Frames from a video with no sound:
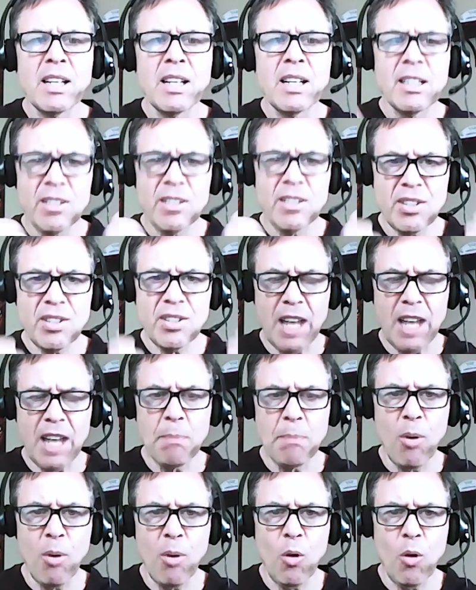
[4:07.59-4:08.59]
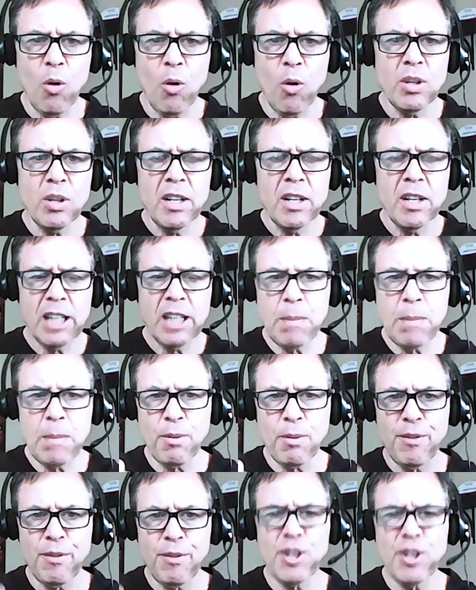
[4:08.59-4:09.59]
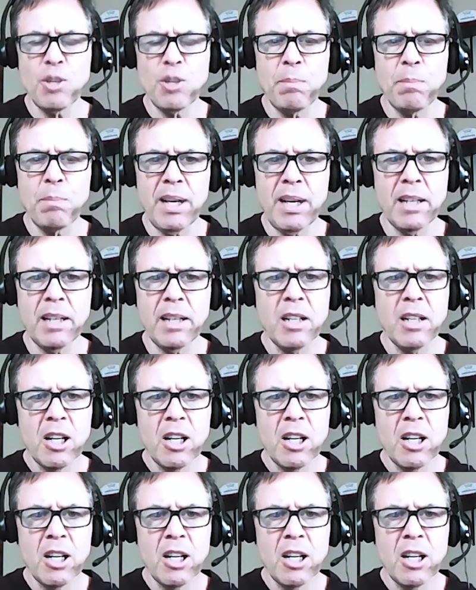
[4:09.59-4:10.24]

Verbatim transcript: Stay bold, keep your vision big,